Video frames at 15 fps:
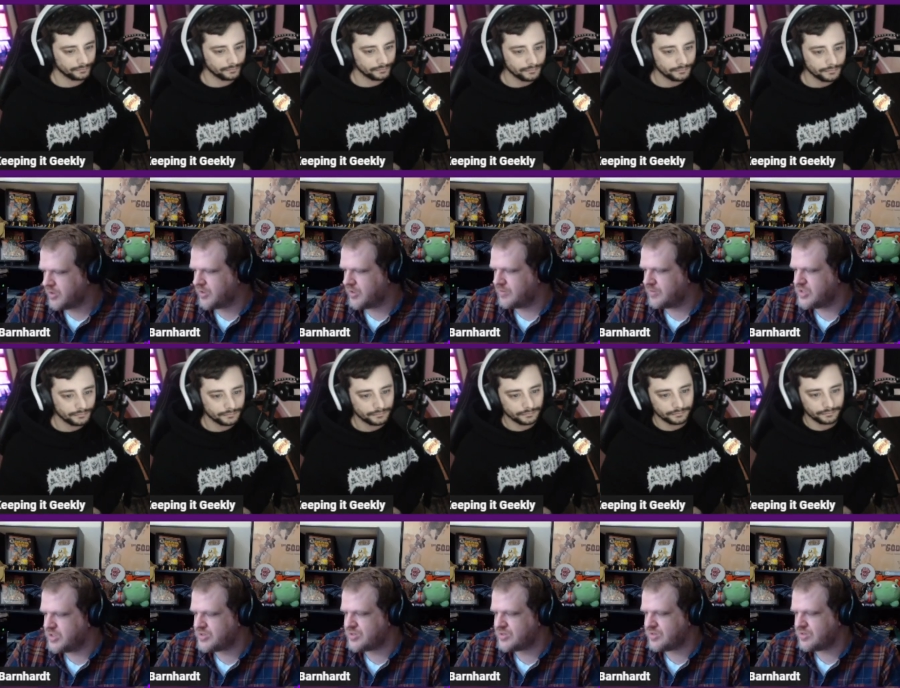Speaker 1: um,
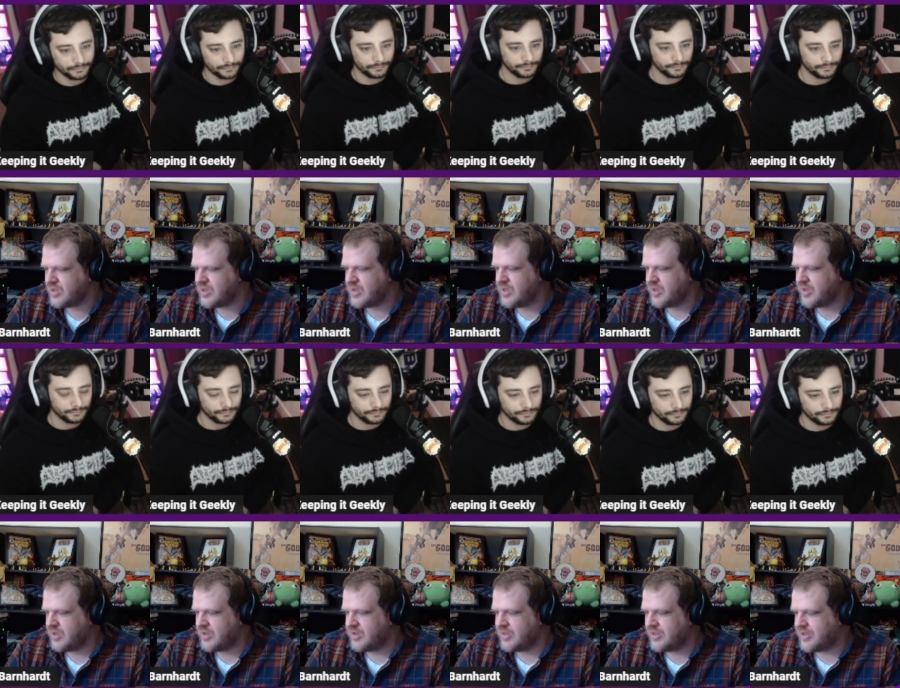just
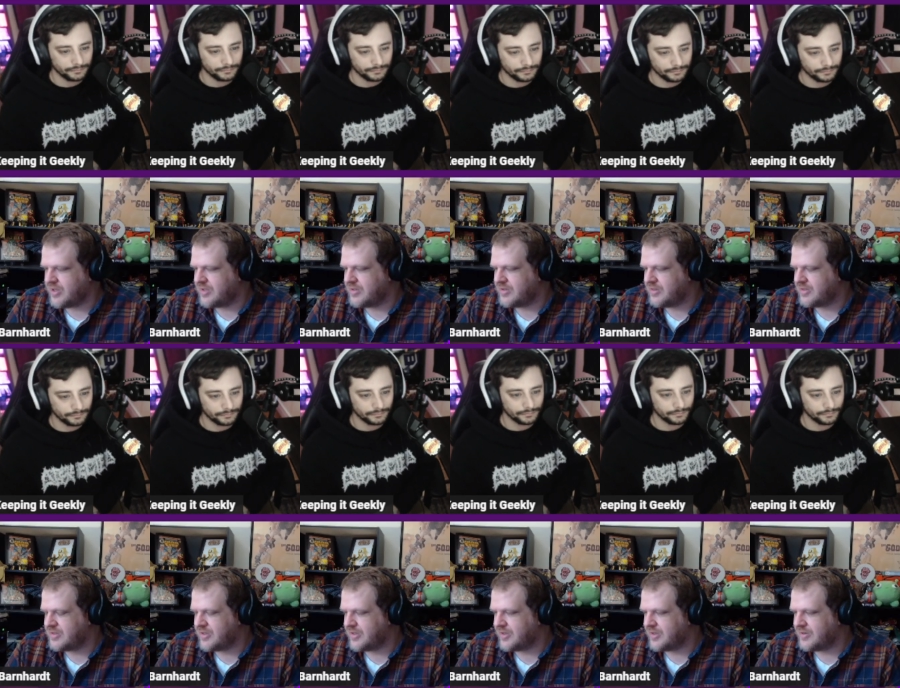the,
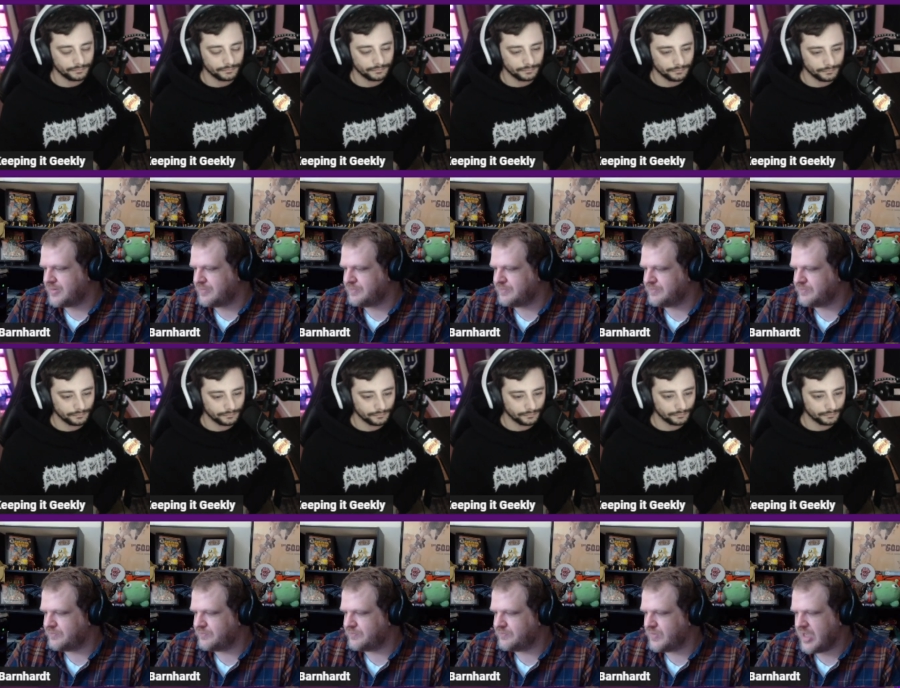the
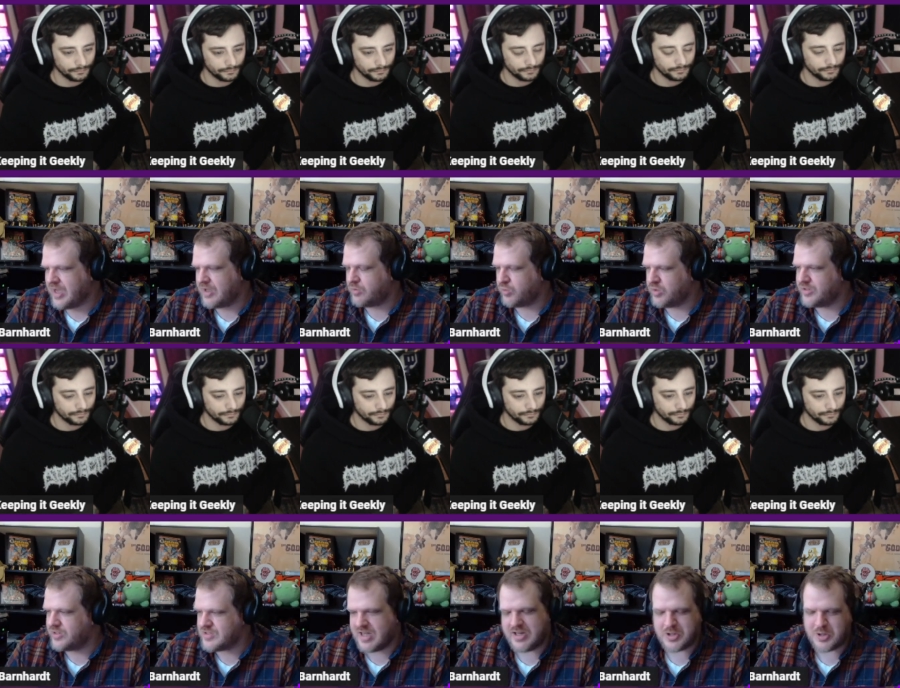yeah,
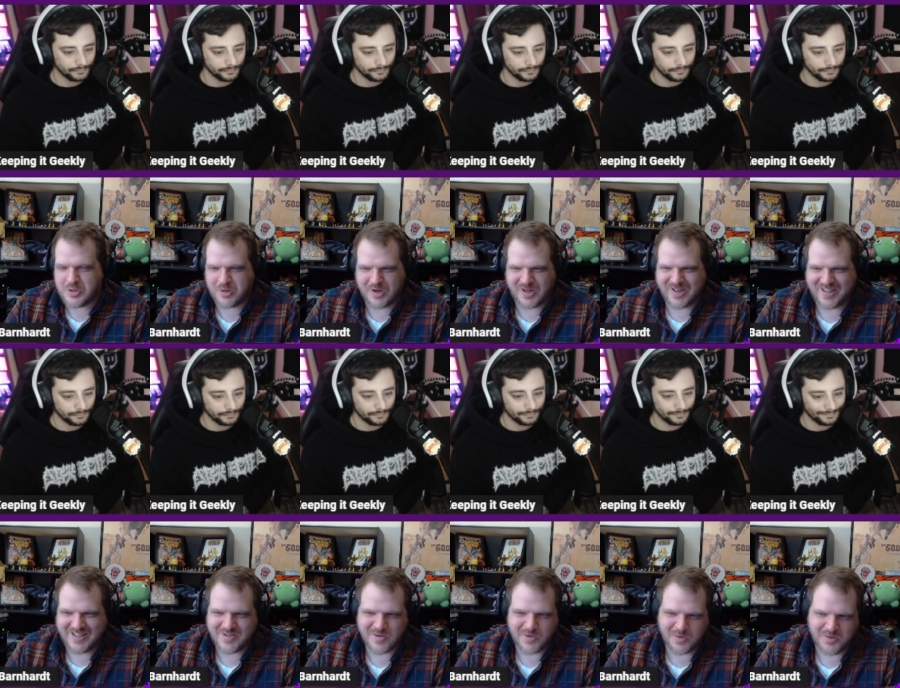realization you're going to
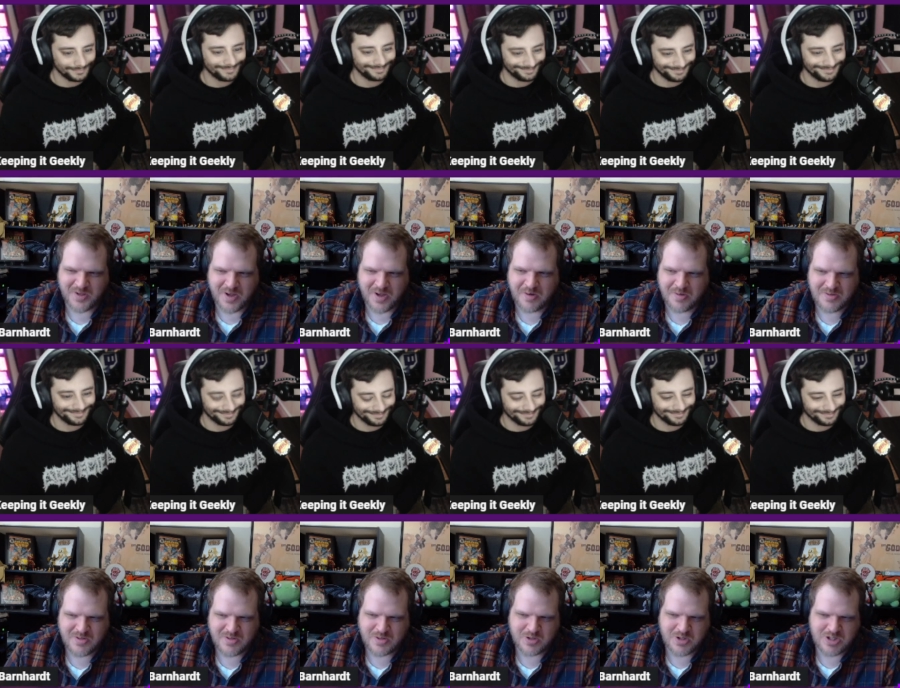get told no.
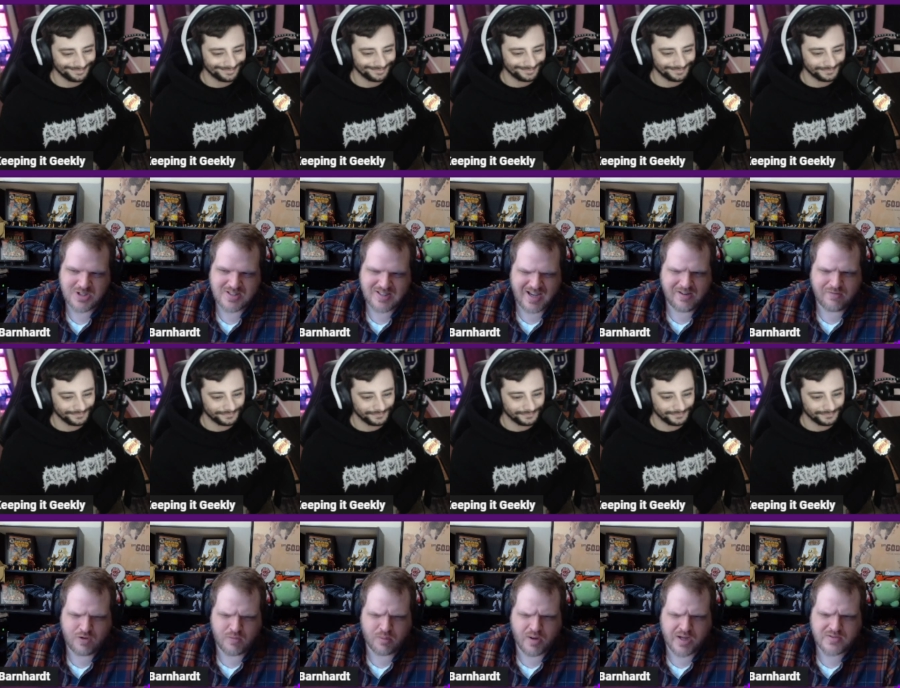So just kind of
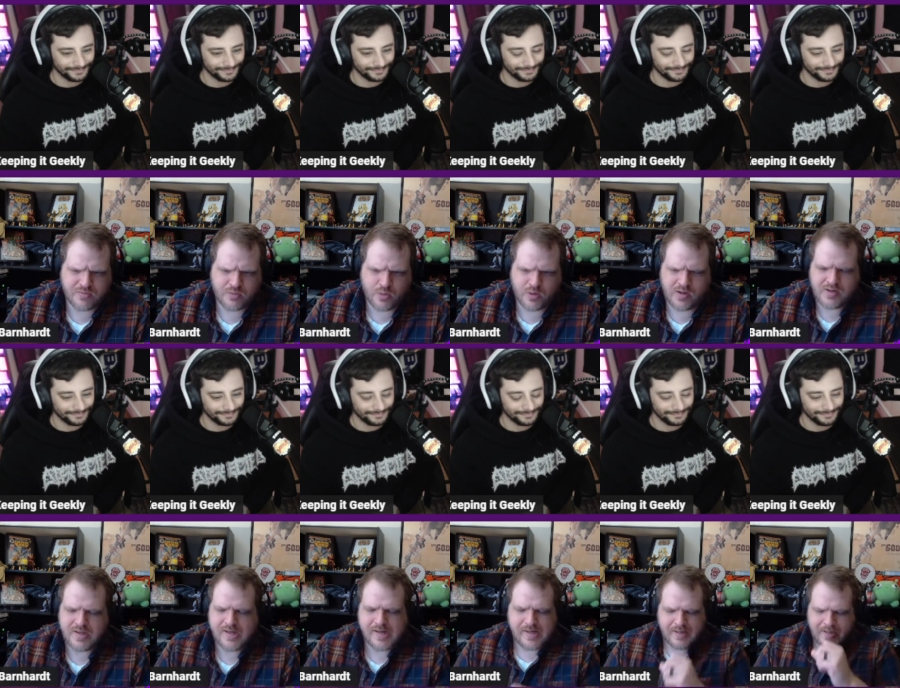embrace for it.
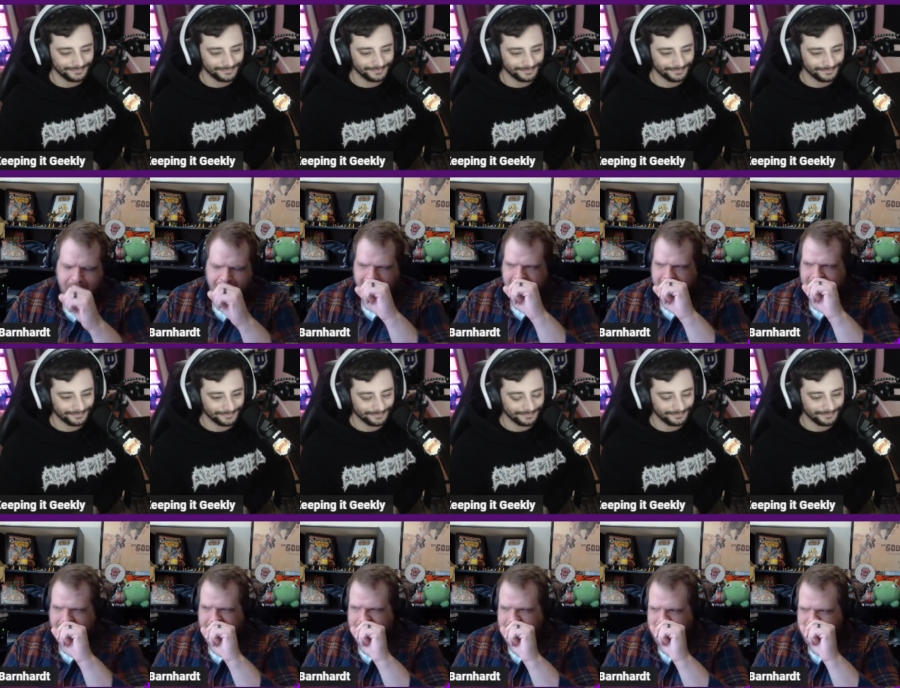
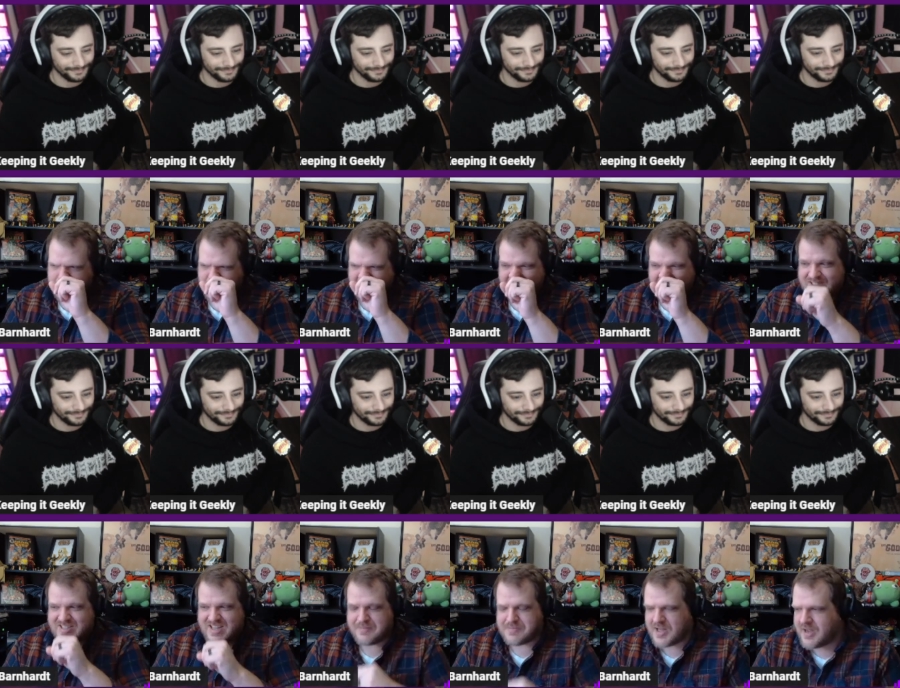Um, but at the
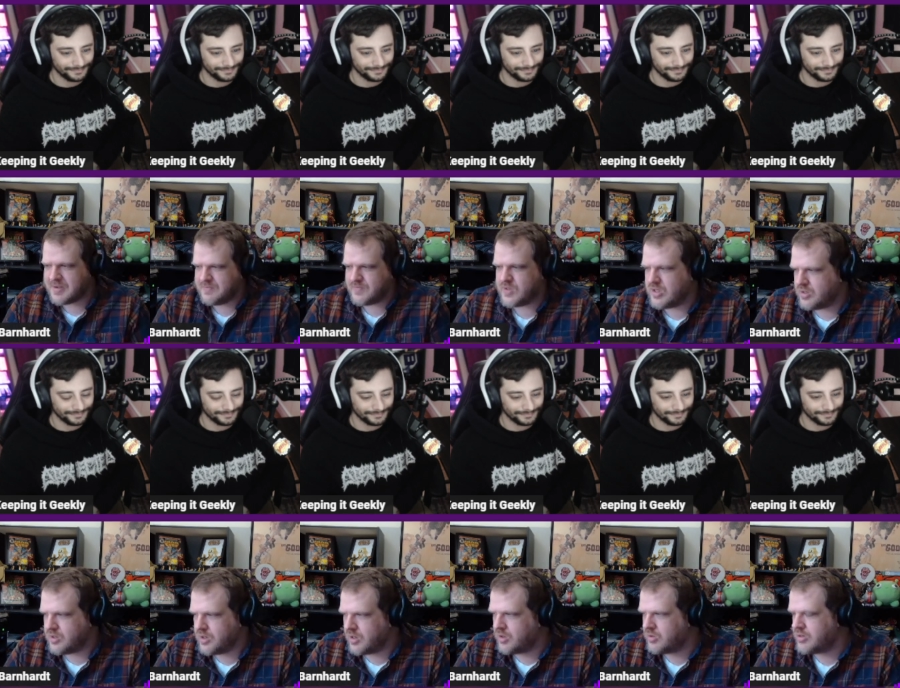same time, you
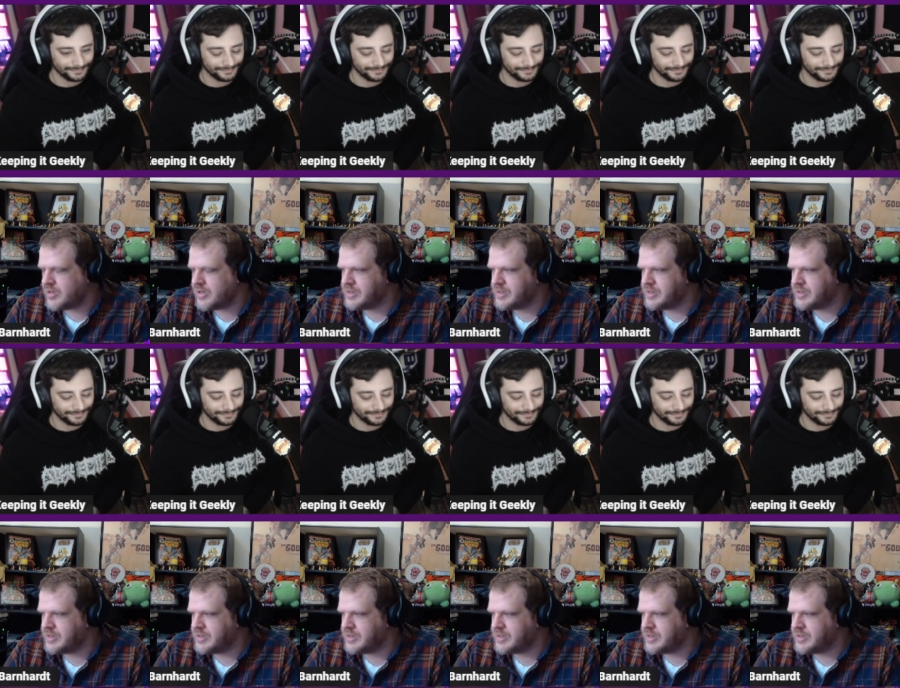know,